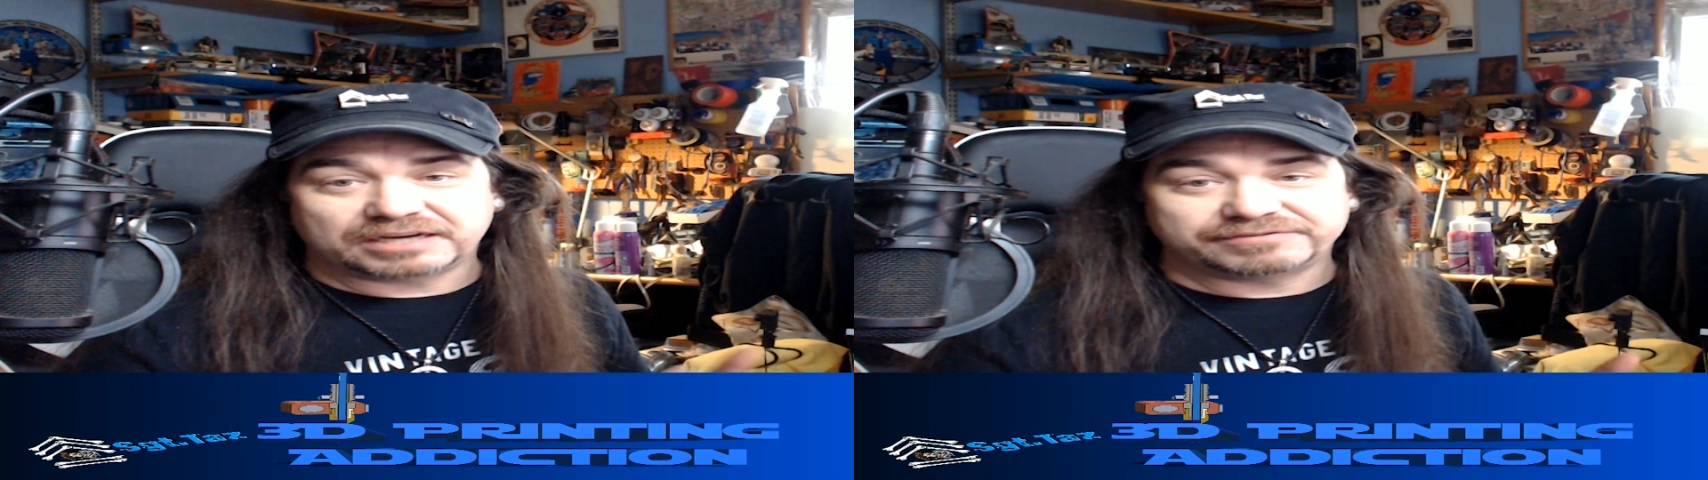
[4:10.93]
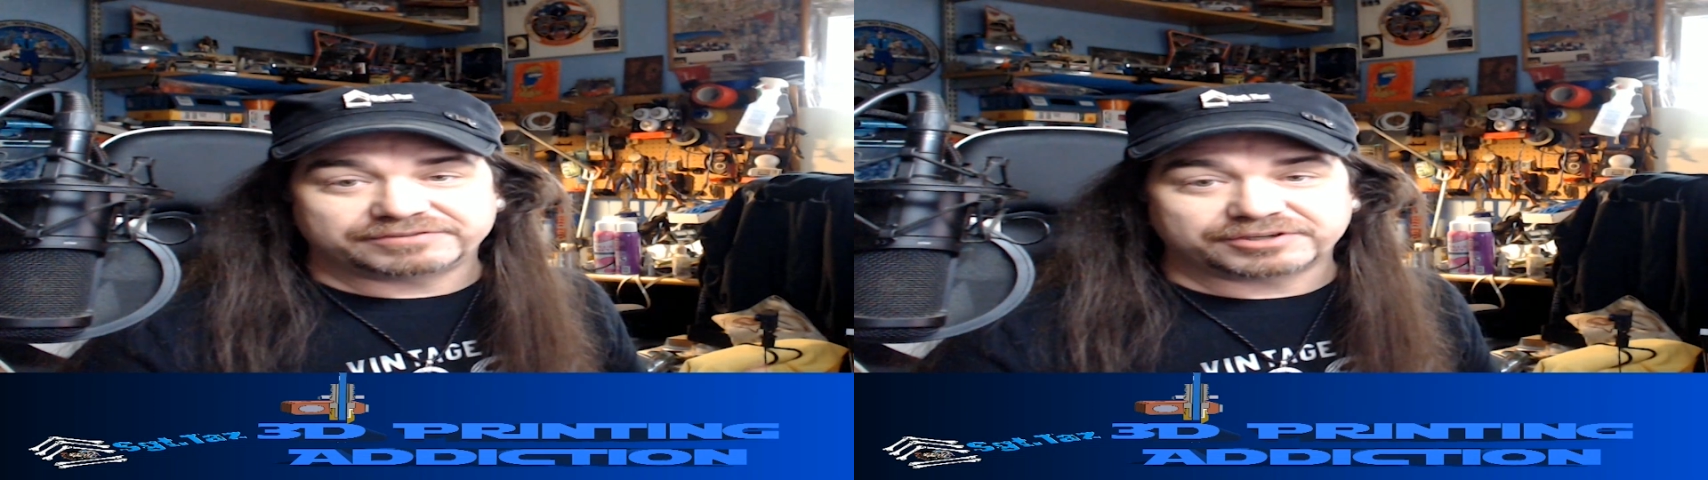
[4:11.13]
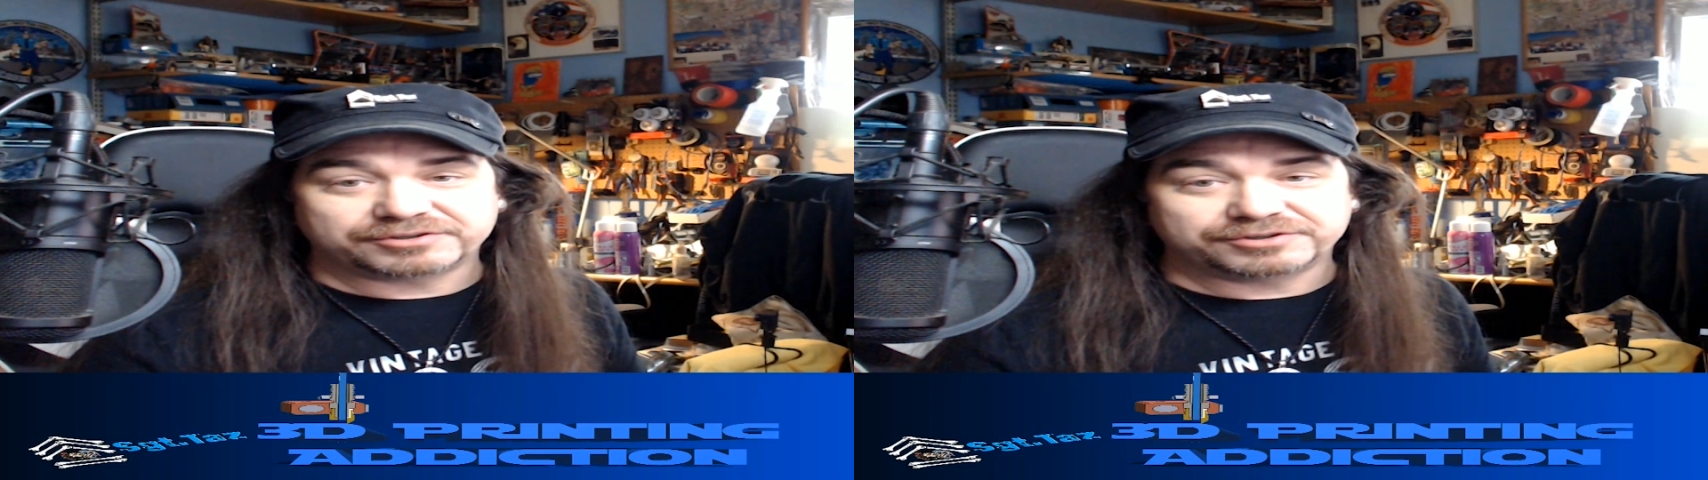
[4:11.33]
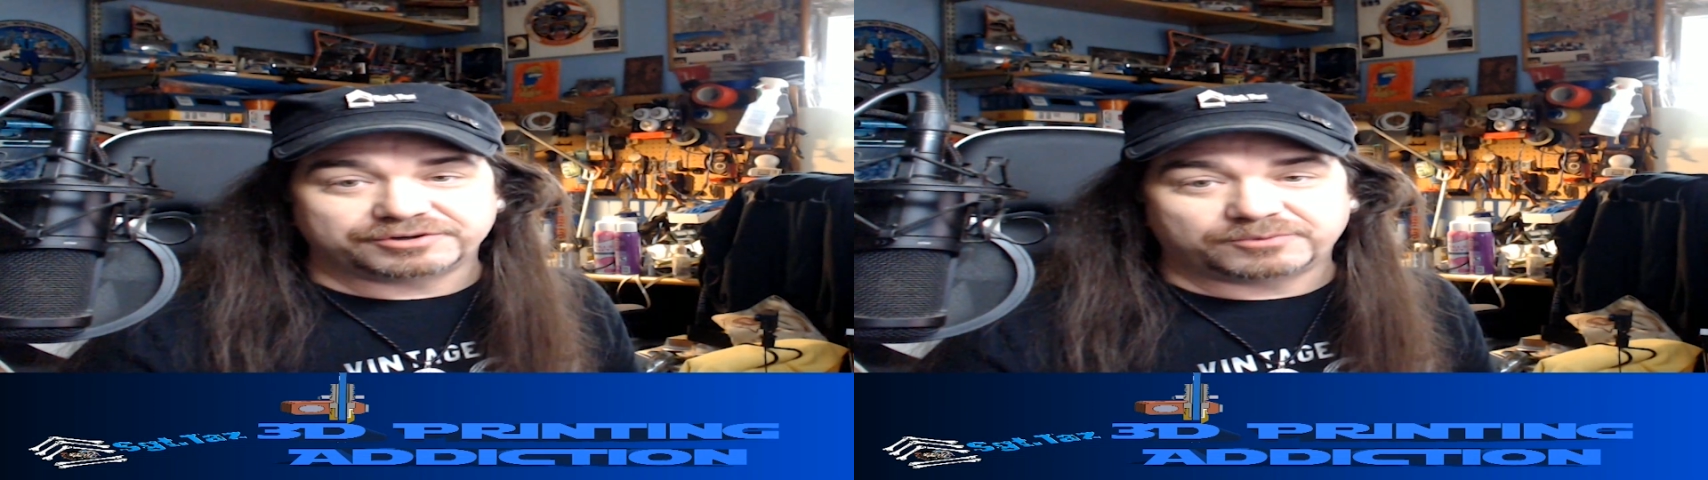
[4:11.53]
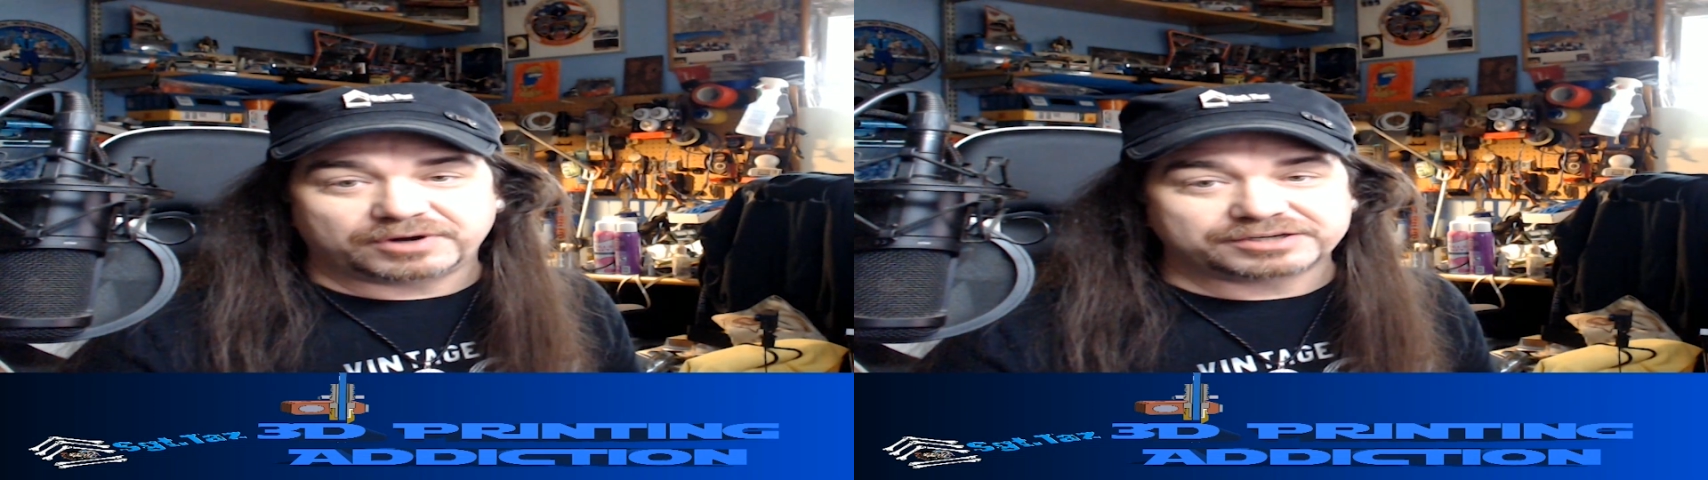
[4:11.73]
I figured, you know
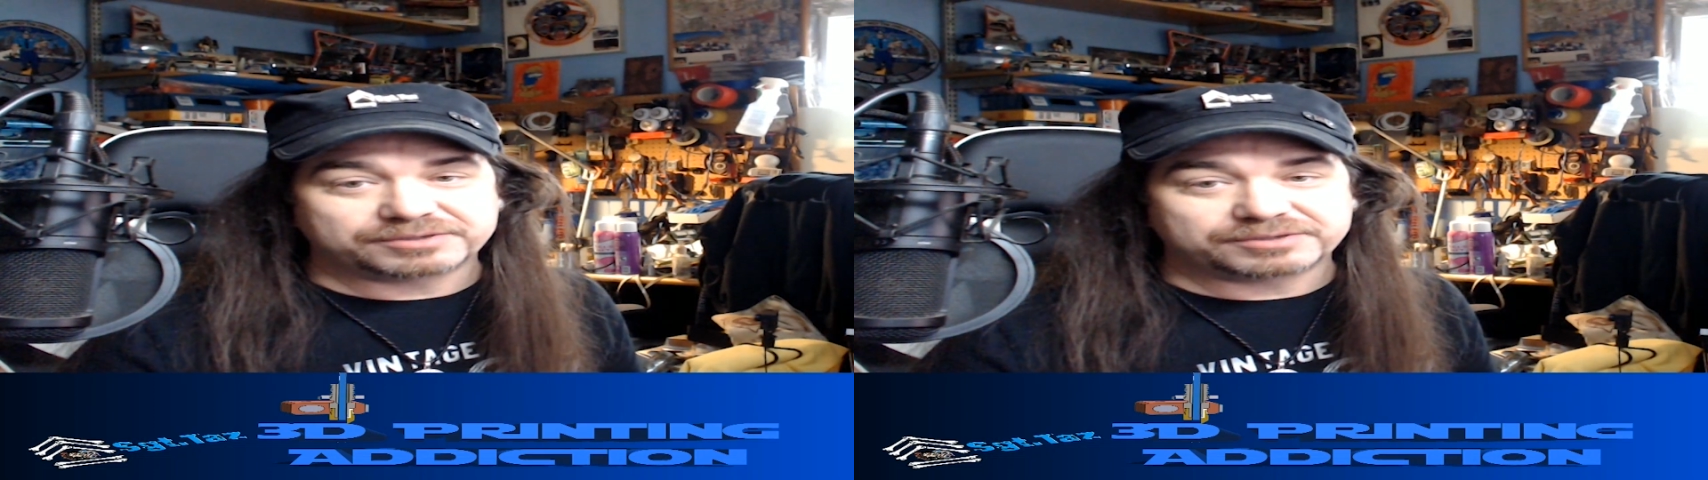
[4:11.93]
what,